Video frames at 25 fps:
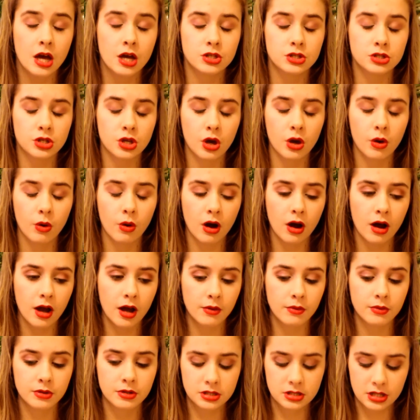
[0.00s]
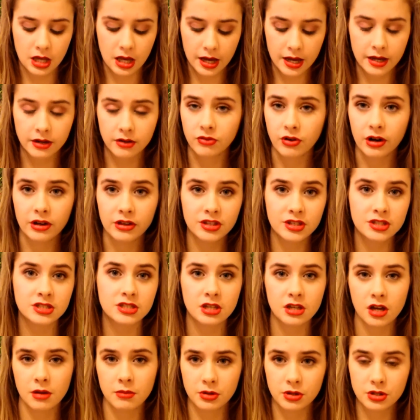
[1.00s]
So I was like, right, this
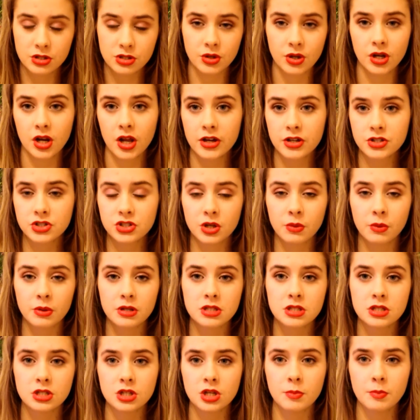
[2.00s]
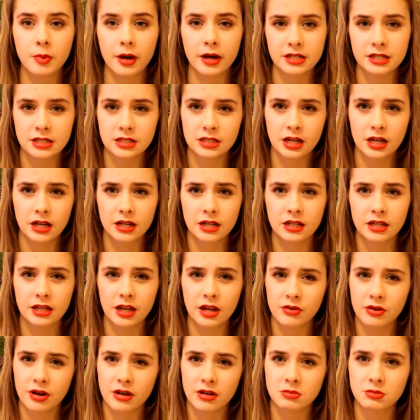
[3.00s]
year I'm going to do it. Last year I wanted to do it, but I didn't kind of
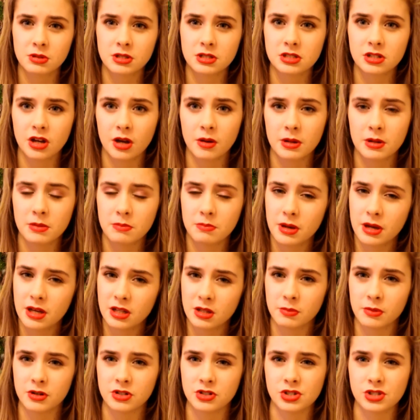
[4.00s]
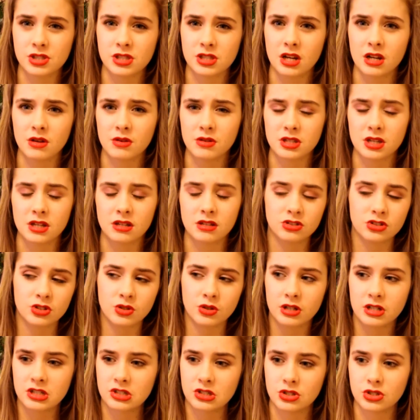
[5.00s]
get around to it in time. I didn't pick the brushes, and then I was like, do you
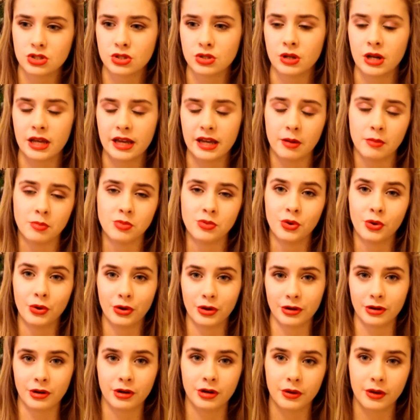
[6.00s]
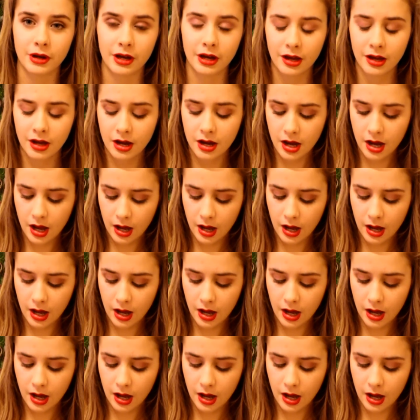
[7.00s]
know what, it's just too late, I'm not going to do it.